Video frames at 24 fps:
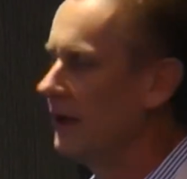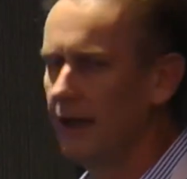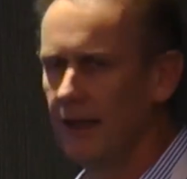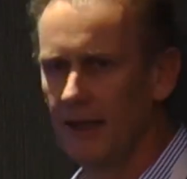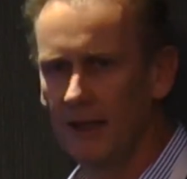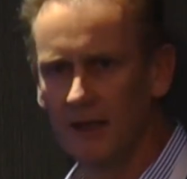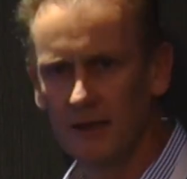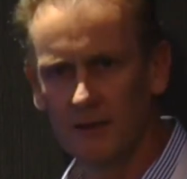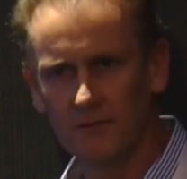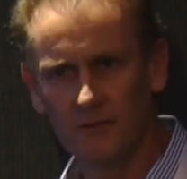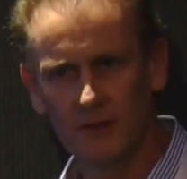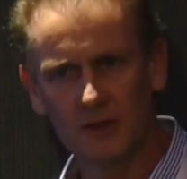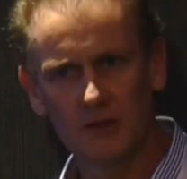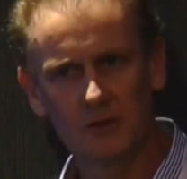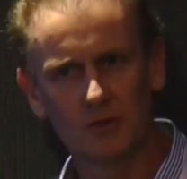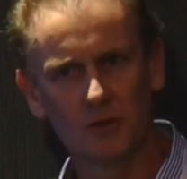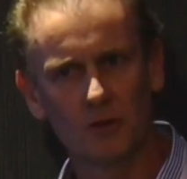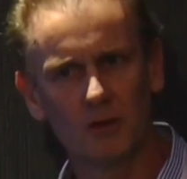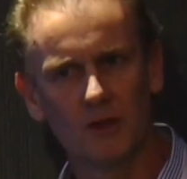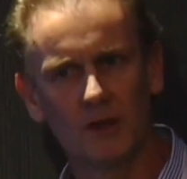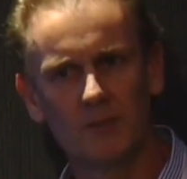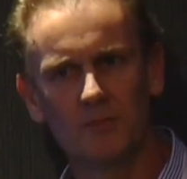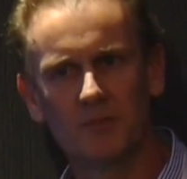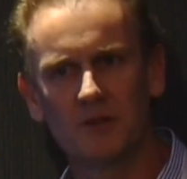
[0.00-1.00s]

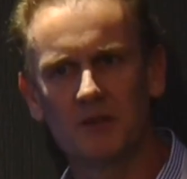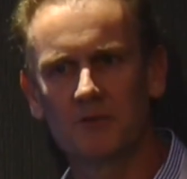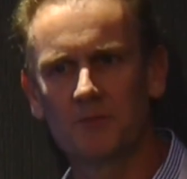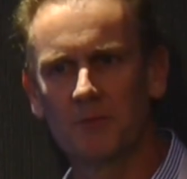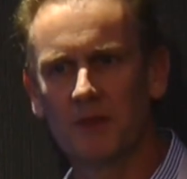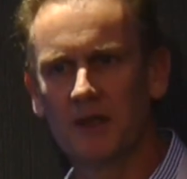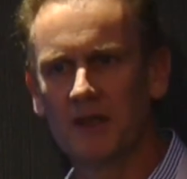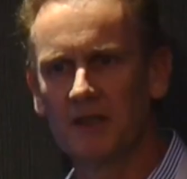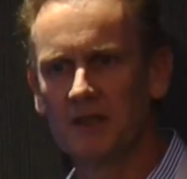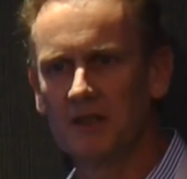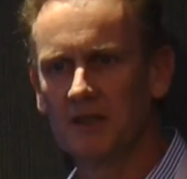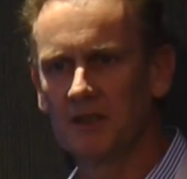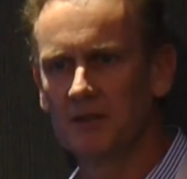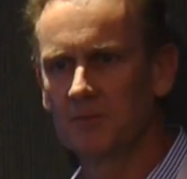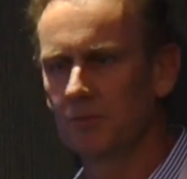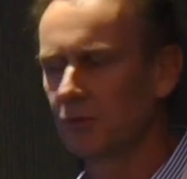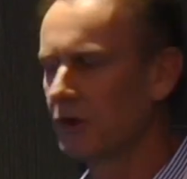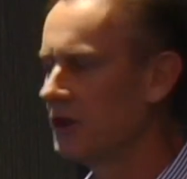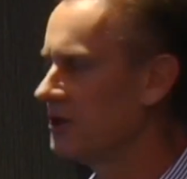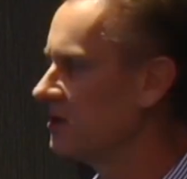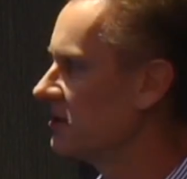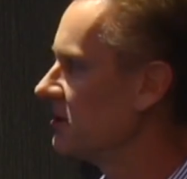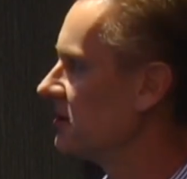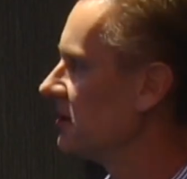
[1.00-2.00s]
individual lipid species
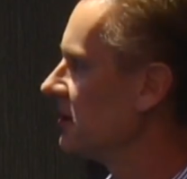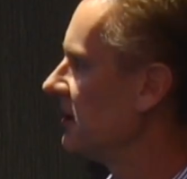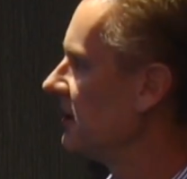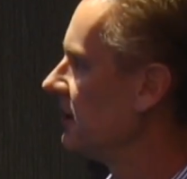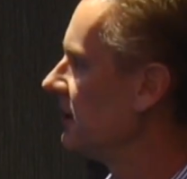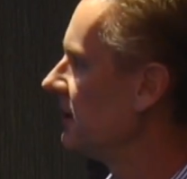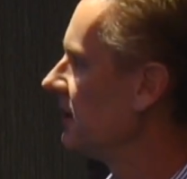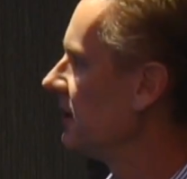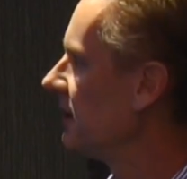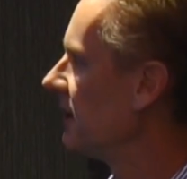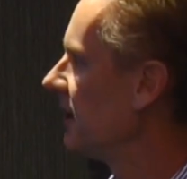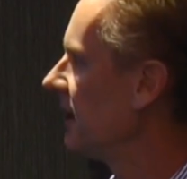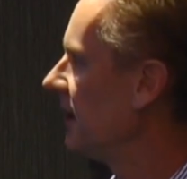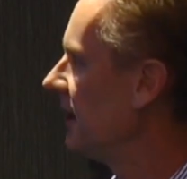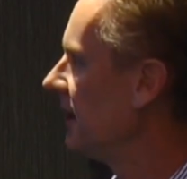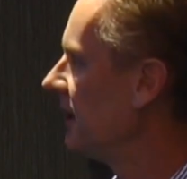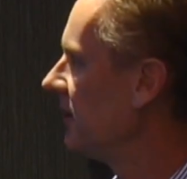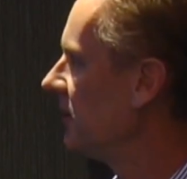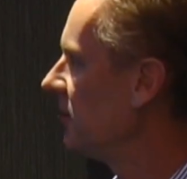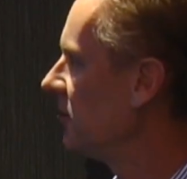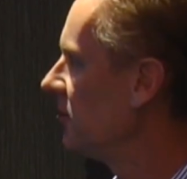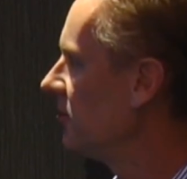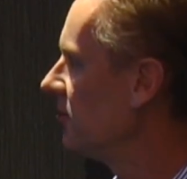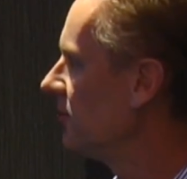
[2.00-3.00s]
present
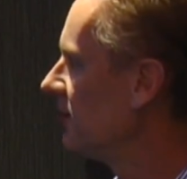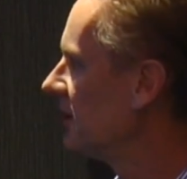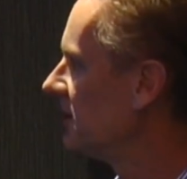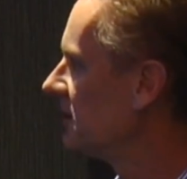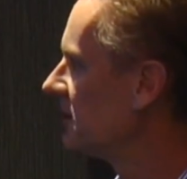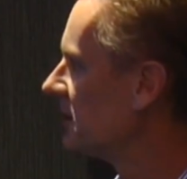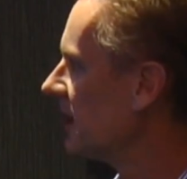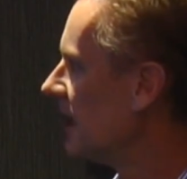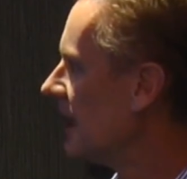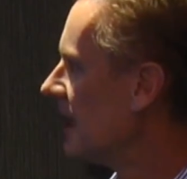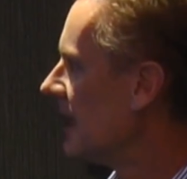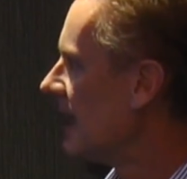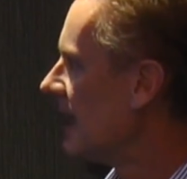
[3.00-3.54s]
in humans.